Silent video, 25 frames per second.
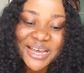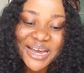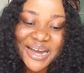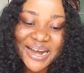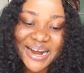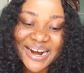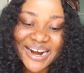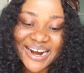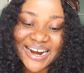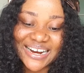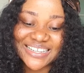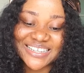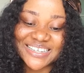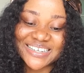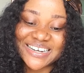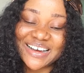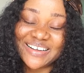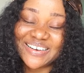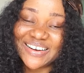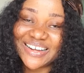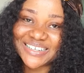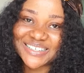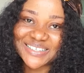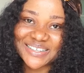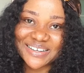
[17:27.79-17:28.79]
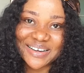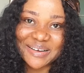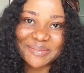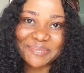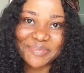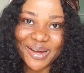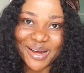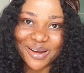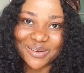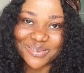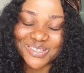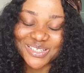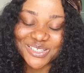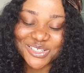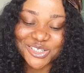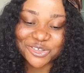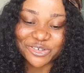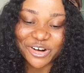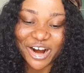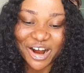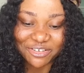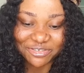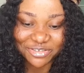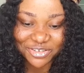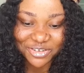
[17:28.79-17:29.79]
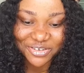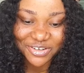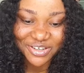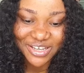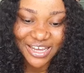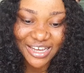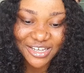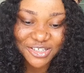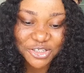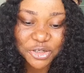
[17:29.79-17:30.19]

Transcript: All right. So now let's talk about travel. Okay.